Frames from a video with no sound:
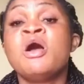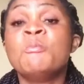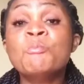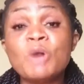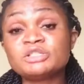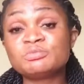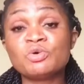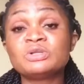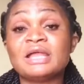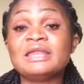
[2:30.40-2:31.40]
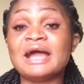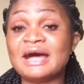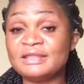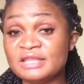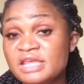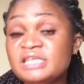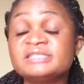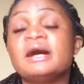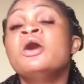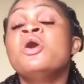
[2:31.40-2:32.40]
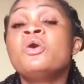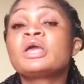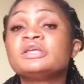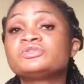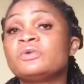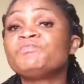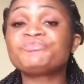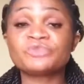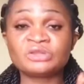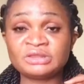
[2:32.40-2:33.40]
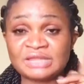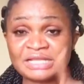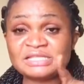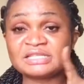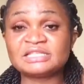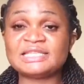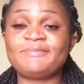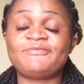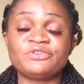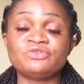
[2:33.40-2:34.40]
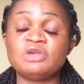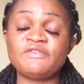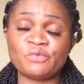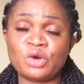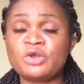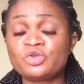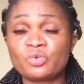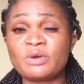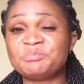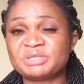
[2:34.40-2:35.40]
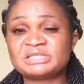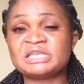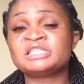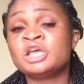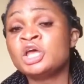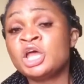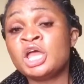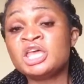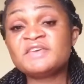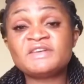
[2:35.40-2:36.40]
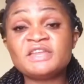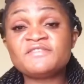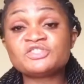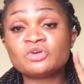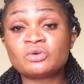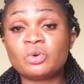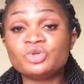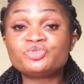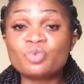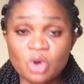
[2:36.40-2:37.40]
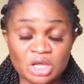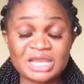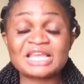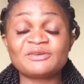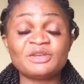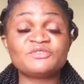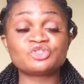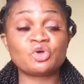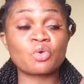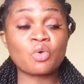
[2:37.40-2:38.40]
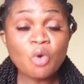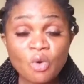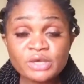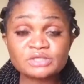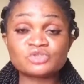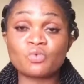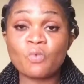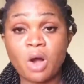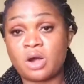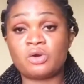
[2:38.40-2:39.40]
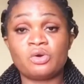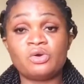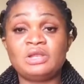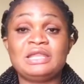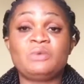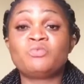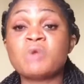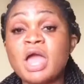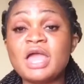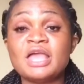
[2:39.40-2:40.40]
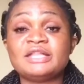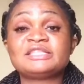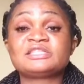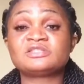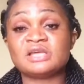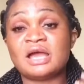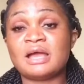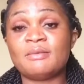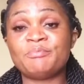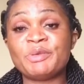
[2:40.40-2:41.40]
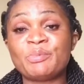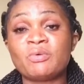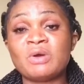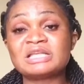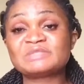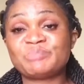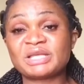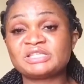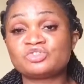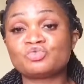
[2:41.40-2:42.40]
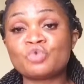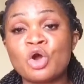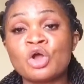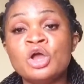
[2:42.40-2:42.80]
much more than the Aneeza. Okay, so that is a tip for you. If you want to do a business, even if it's not going to work, like even if it's not going to work the way it's people were expected to work,